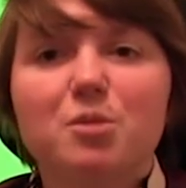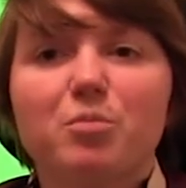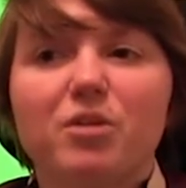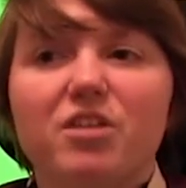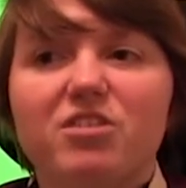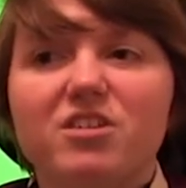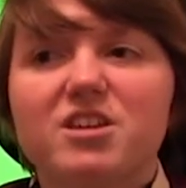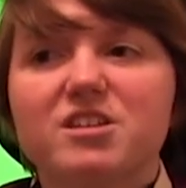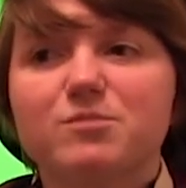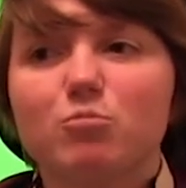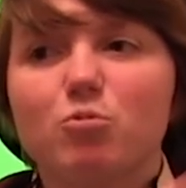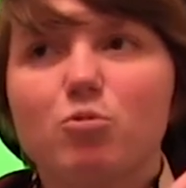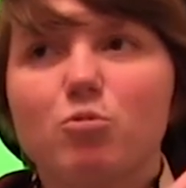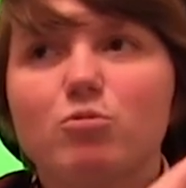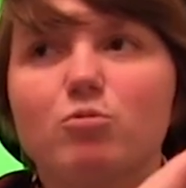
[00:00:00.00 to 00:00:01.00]
but I think it's
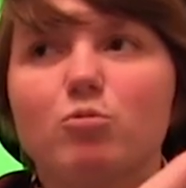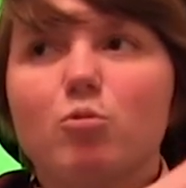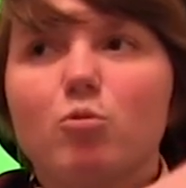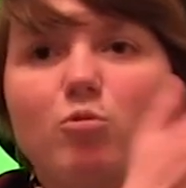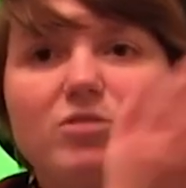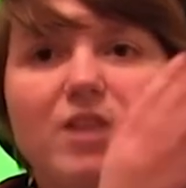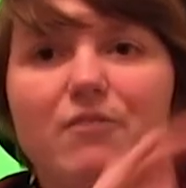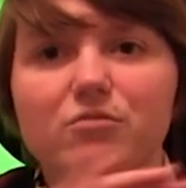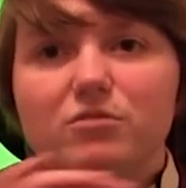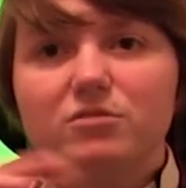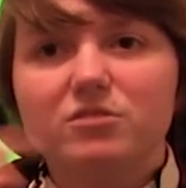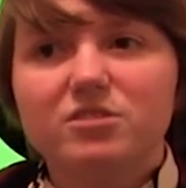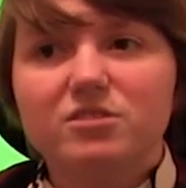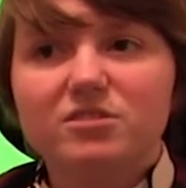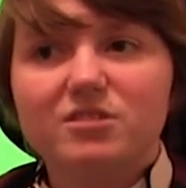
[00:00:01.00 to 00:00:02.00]
more all
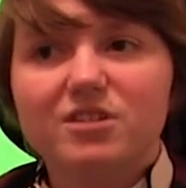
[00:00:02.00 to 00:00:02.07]
leveled